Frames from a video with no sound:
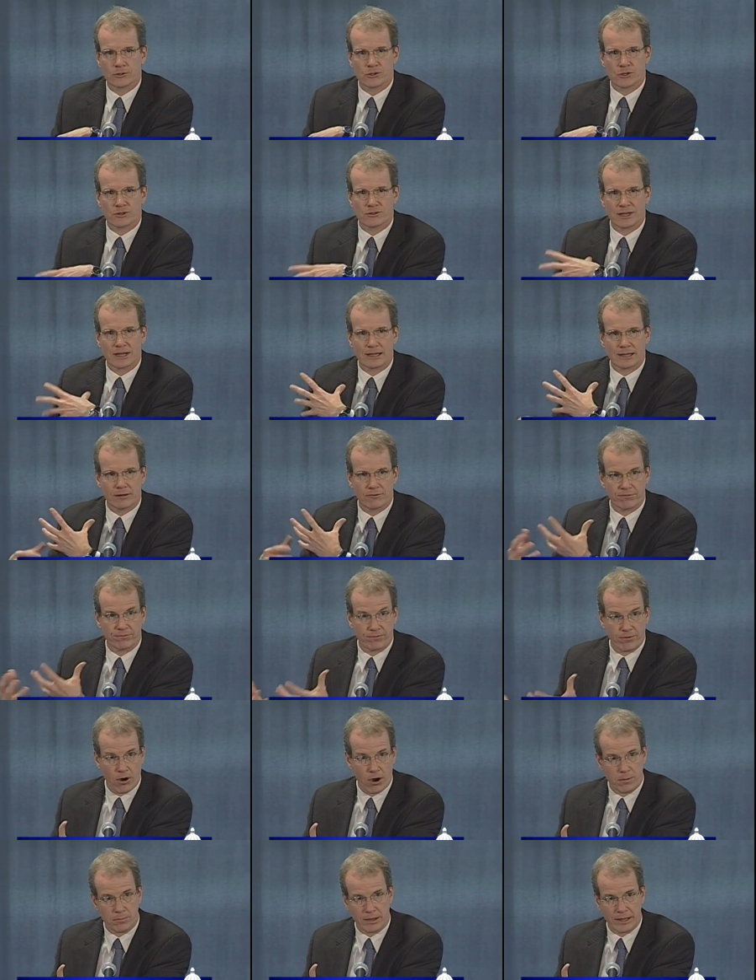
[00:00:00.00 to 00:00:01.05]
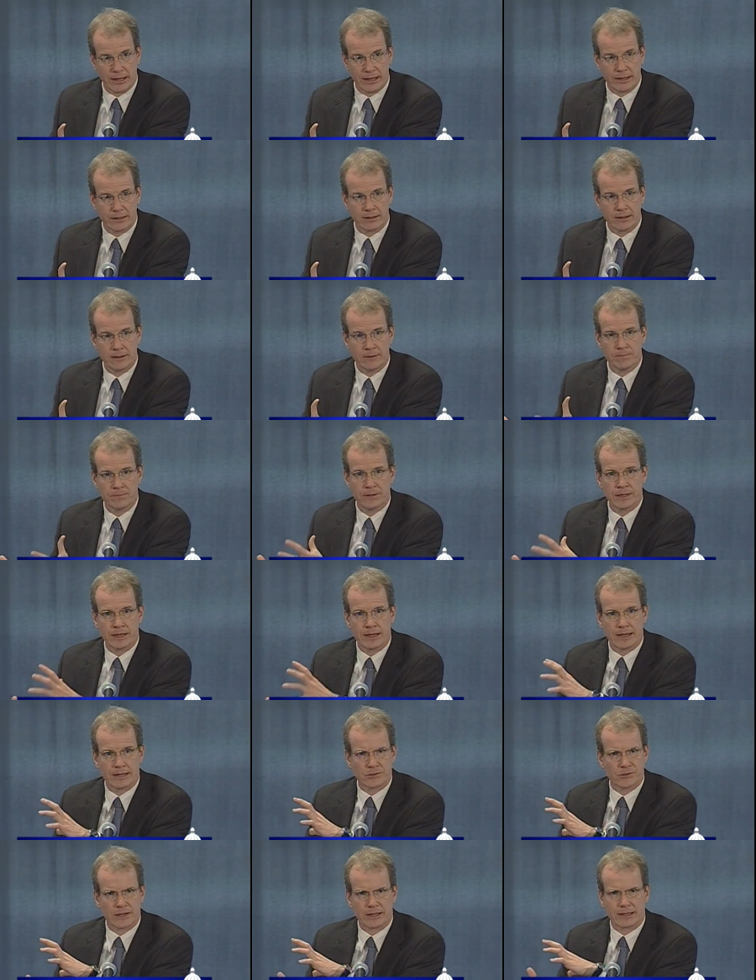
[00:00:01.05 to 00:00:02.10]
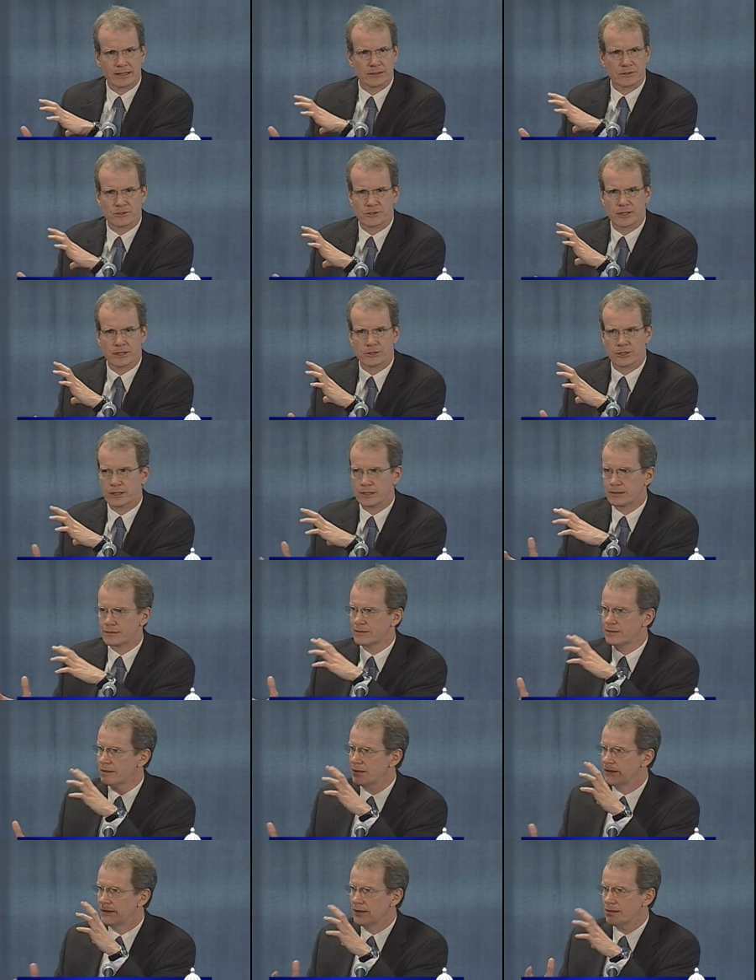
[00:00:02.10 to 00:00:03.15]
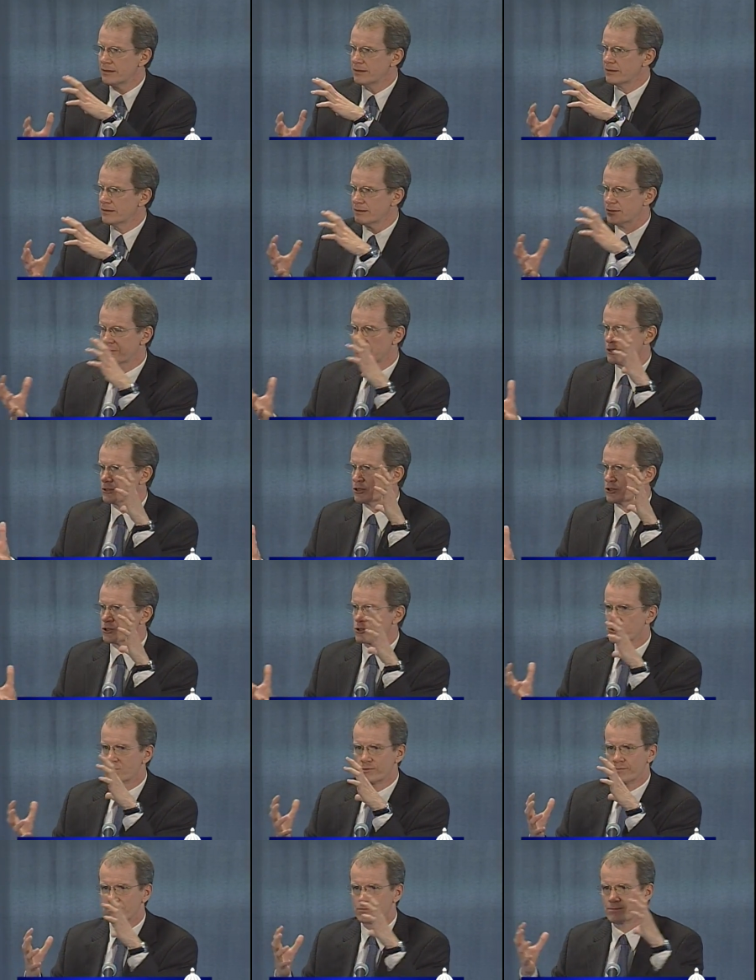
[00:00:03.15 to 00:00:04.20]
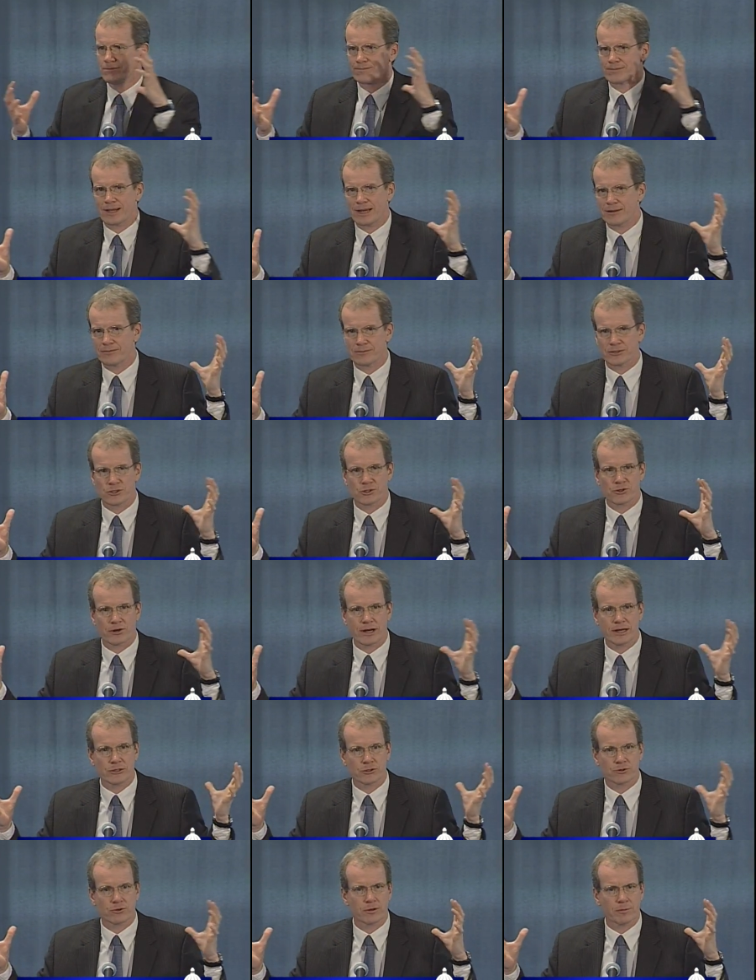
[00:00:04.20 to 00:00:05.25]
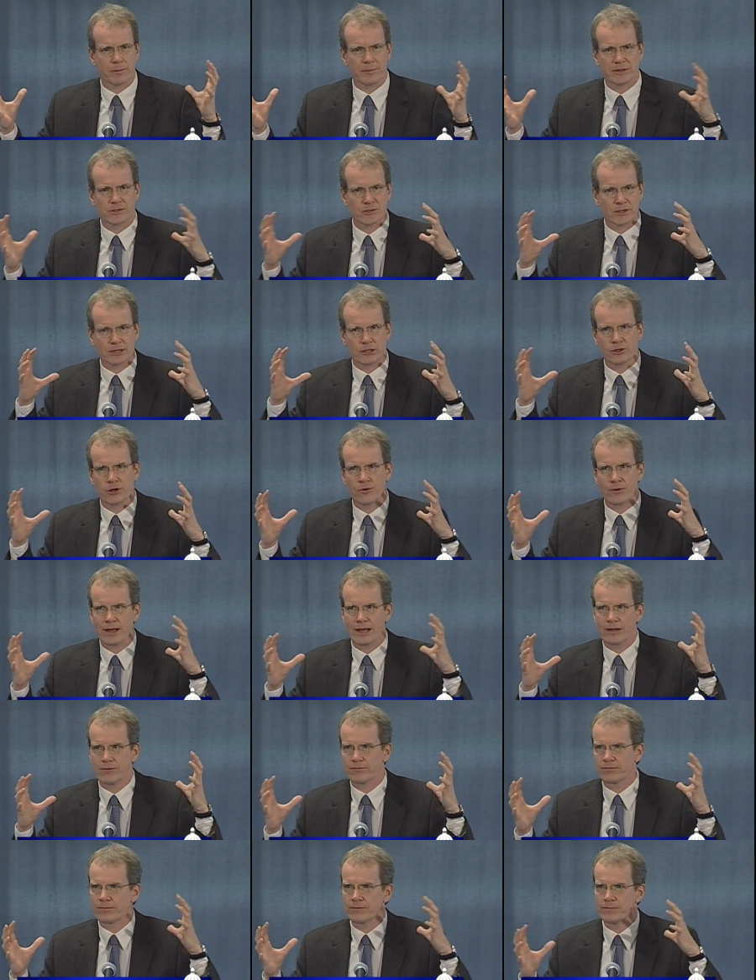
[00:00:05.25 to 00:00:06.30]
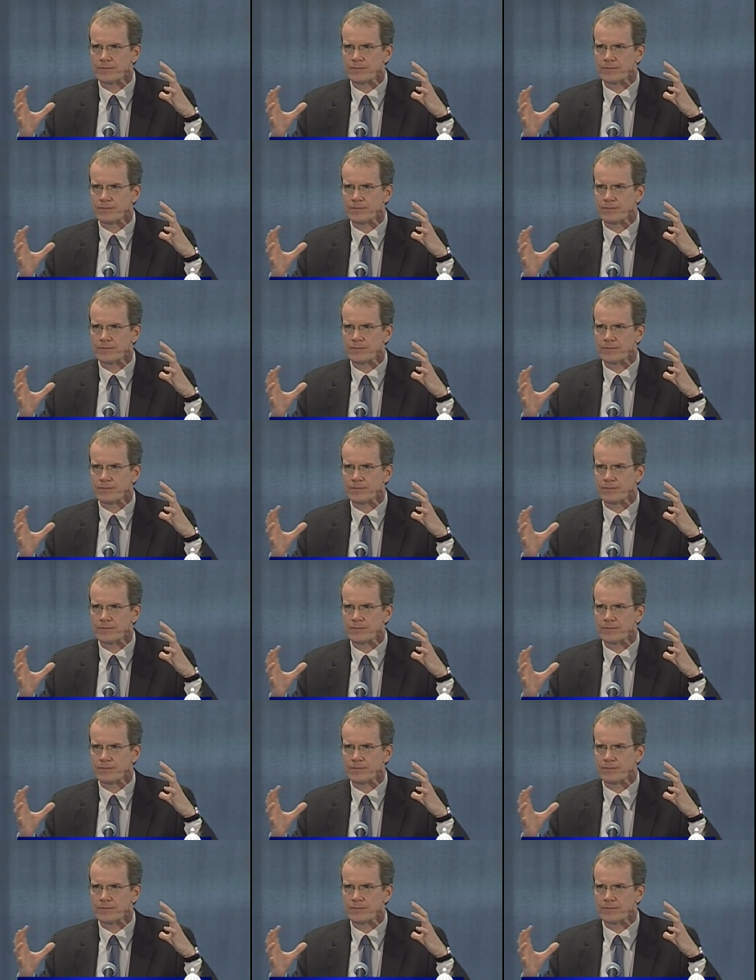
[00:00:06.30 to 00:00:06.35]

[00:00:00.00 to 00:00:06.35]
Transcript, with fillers: So you're taking in farmland, and it's like it's such a such a kind of a strange group. I mean, it's like you don't have.